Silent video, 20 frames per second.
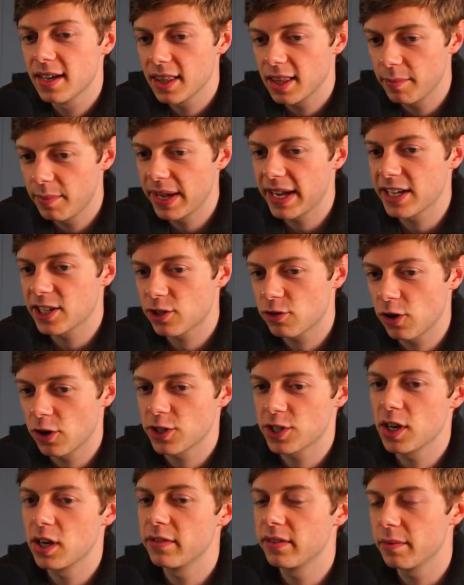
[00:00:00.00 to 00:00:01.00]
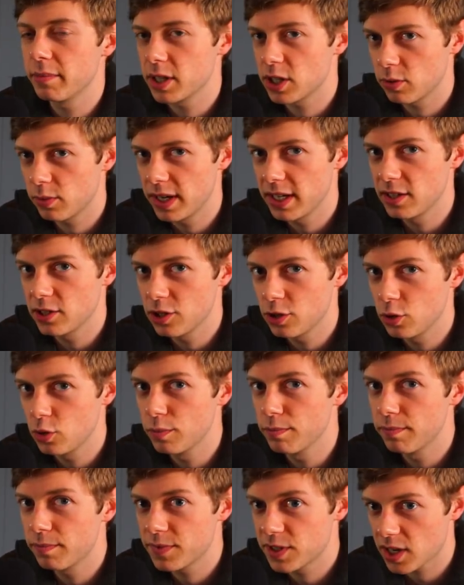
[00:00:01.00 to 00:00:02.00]
the biggest crossover between
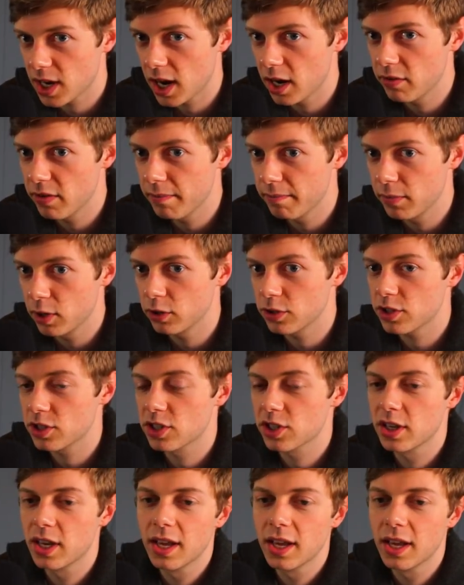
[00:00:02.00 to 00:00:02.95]
two Skyrim mods.